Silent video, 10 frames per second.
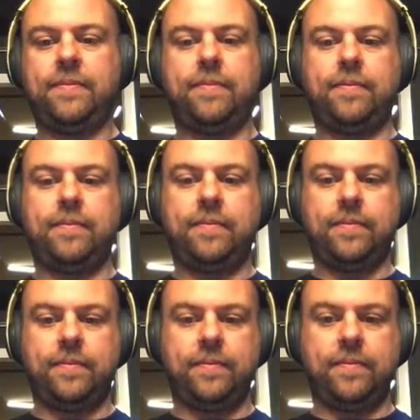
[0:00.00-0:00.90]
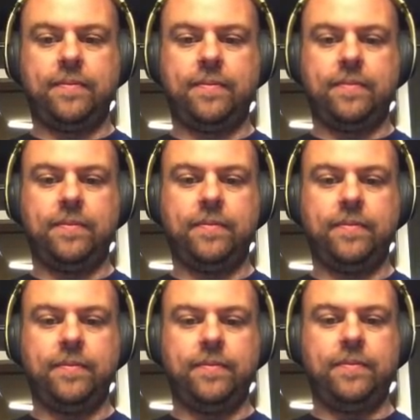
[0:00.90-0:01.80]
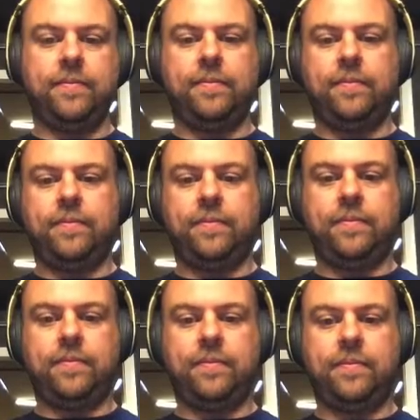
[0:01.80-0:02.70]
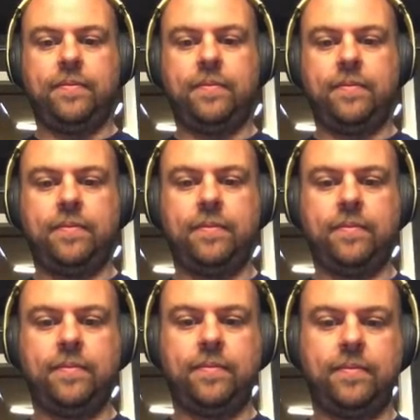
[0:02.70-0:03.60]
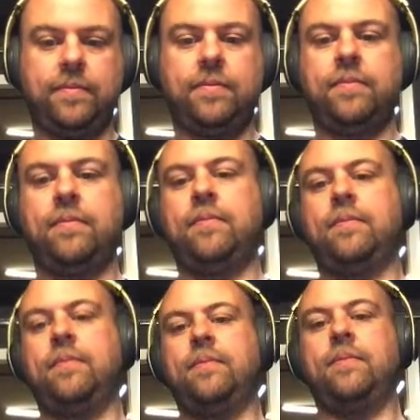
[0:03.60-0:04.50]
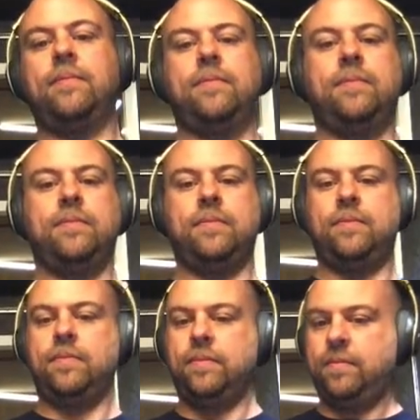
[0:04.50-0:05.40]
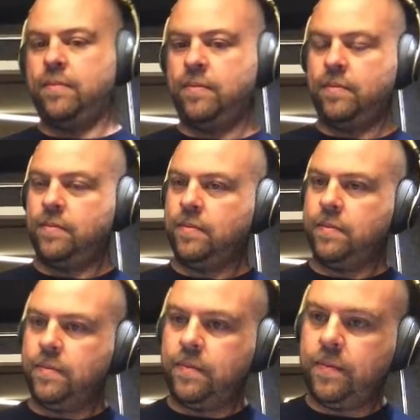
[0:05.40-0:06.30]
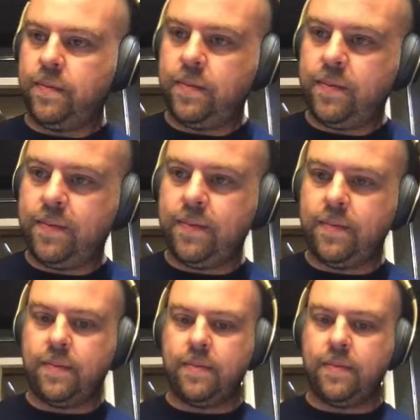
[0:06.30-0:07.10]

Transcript: [no speech]